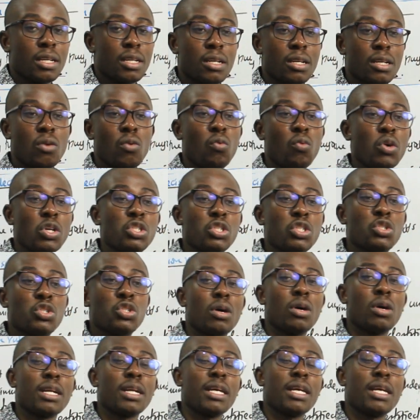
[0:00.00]
which
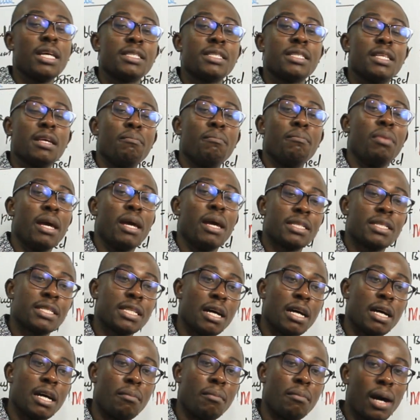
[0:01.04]
one is the best
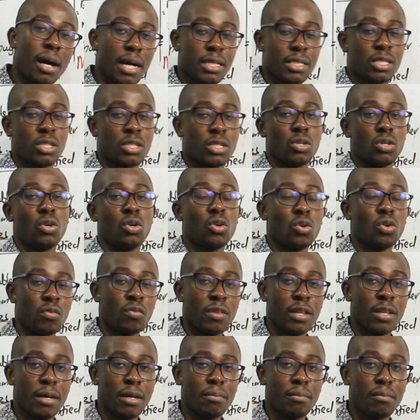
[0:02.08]
amongst all of
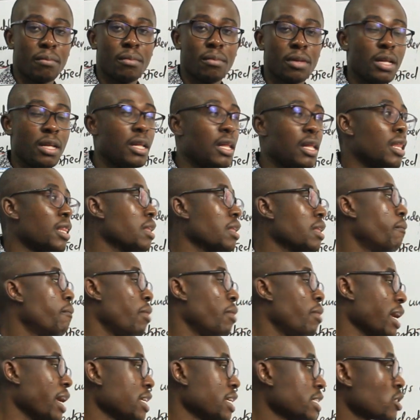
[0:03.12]
them? The
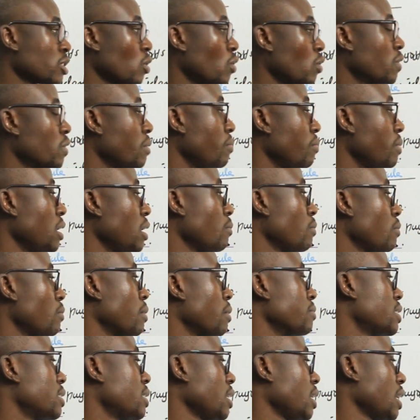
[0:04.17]
best of the
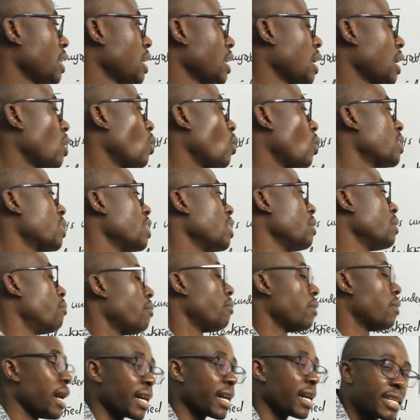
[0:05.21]
minimums here, or the
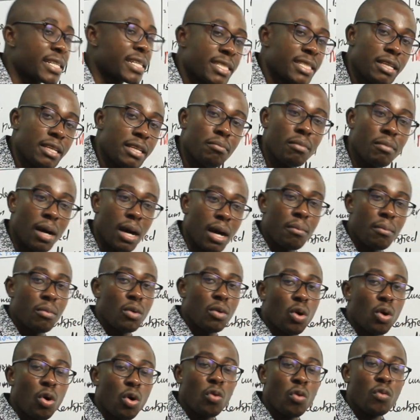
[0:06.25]
maximum
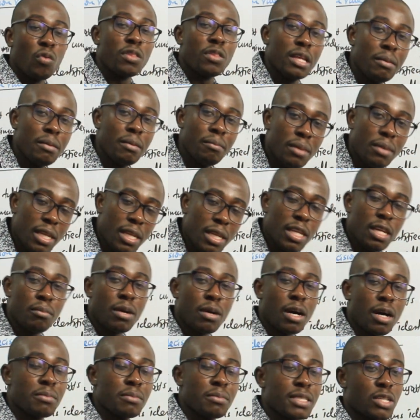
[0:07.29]
of the
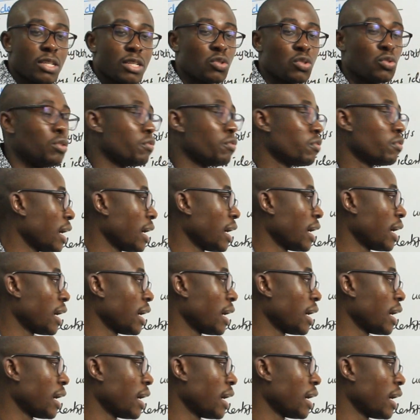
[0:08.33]
minimums that we've
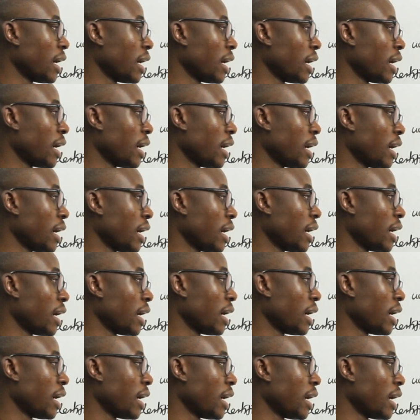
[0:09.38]
identified, we
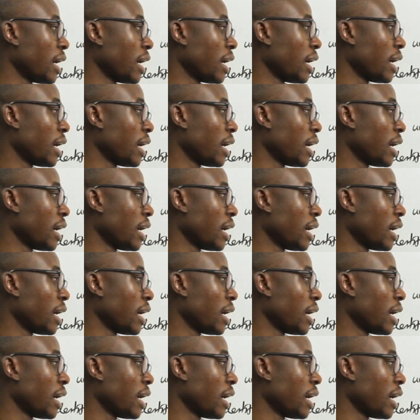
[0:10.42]
can clearly